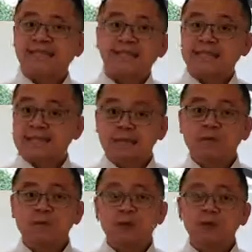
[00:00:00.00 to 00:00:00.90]
as 6
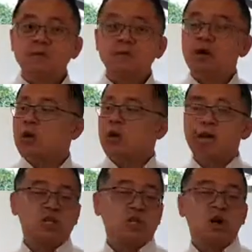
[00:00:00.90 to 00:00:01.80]
months,
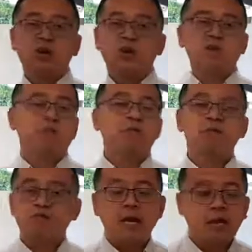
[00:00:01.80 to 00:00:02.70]
as long as
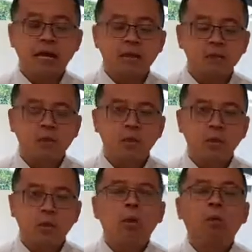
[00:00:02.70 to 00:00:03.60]
3 years.
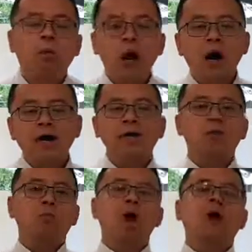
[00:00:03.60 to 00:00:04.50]
Why
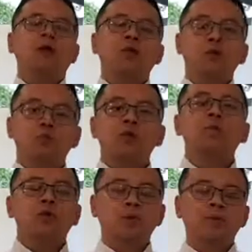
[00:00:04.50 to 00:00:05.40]
you want to
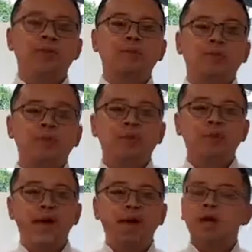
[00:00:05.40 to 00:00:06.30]
put your family through
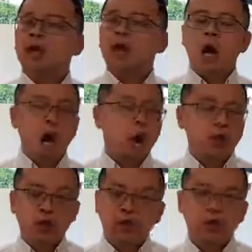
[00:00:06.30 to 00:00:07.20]
that, I
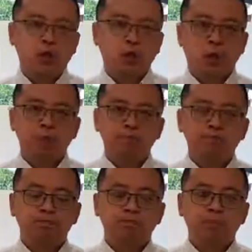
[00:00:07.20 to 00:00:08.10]
do not know.
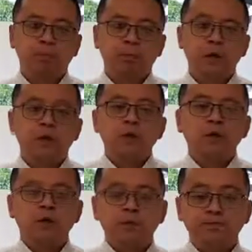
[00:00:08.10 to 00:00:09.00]

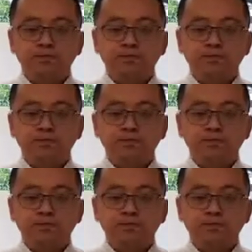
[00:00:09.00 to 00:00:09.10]
So,